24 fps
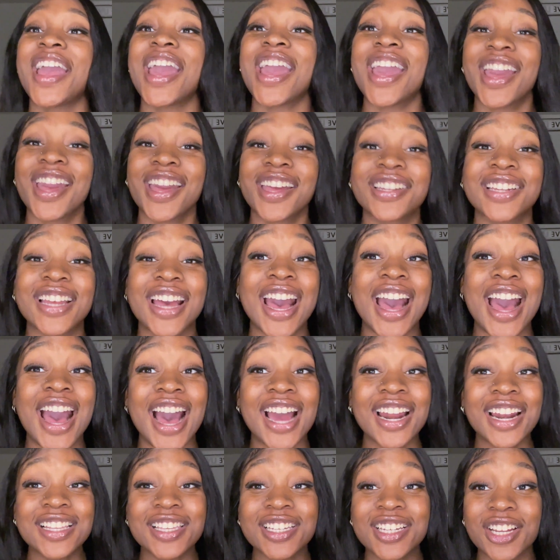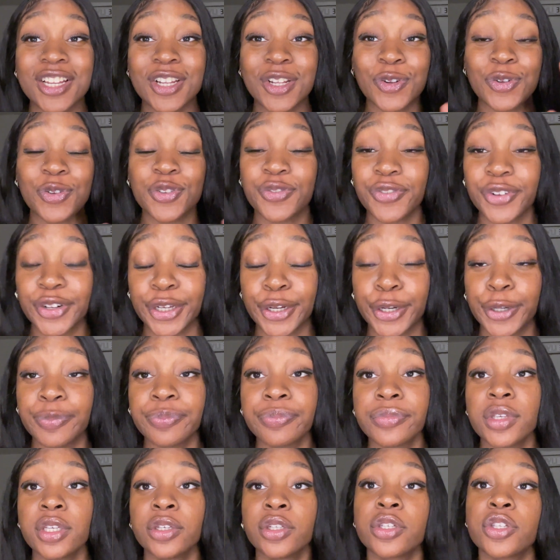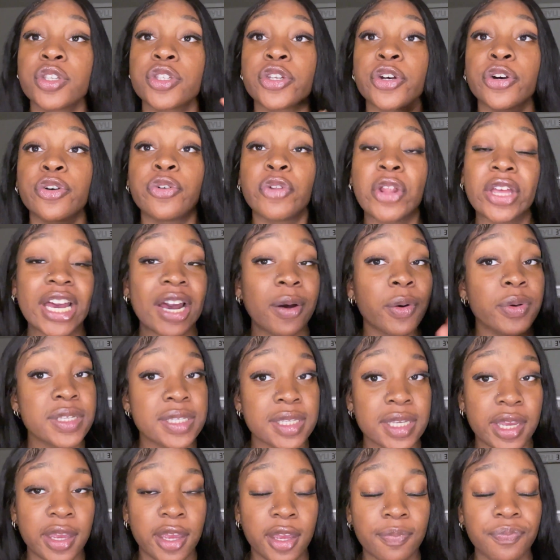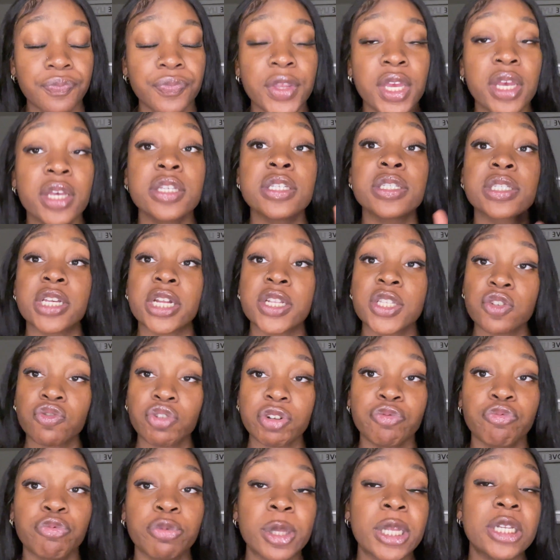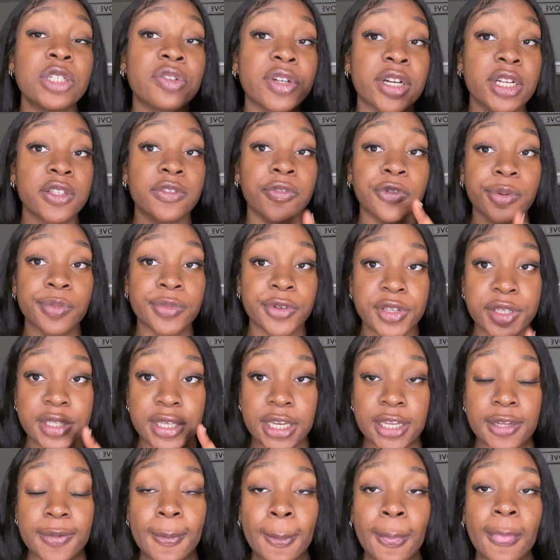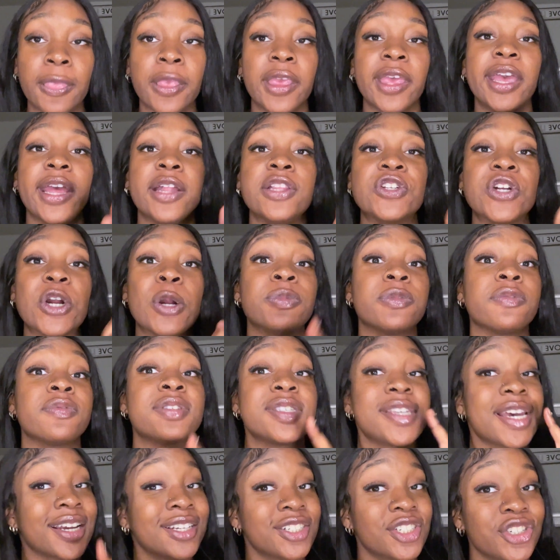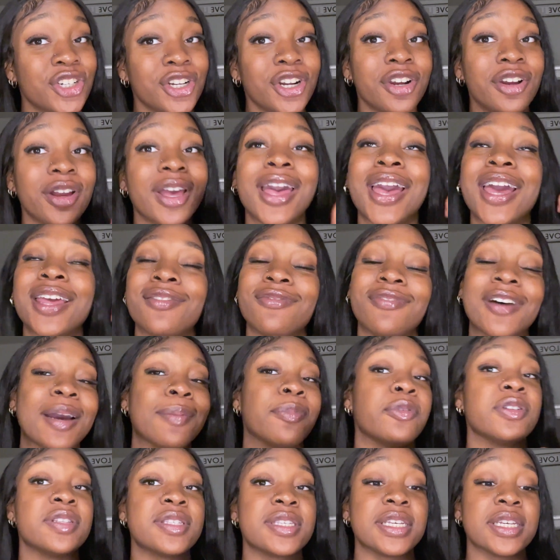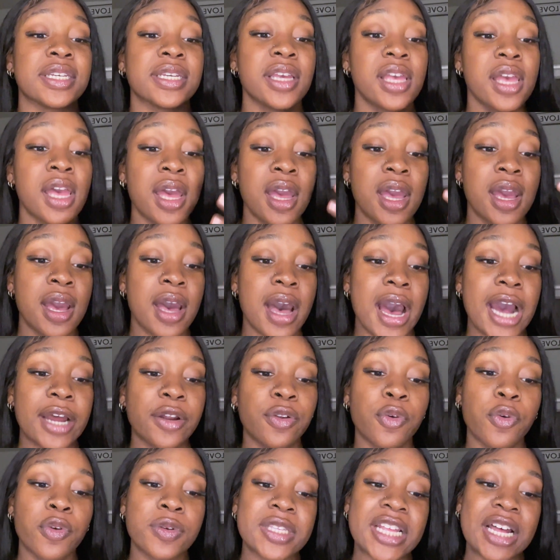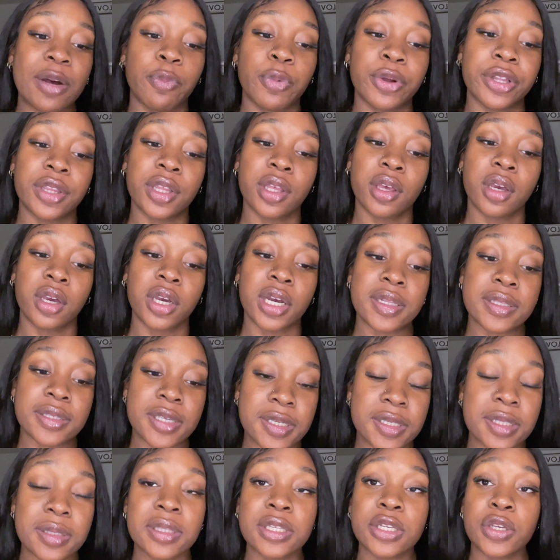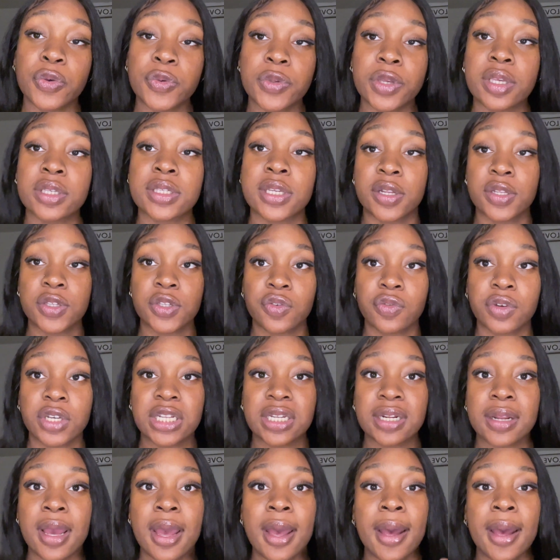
and I need to conclude this video. So like I was saying, sunscreen really transforms your skin in terms of texture and vibrancy. I noticed that with consistently using sunscreen,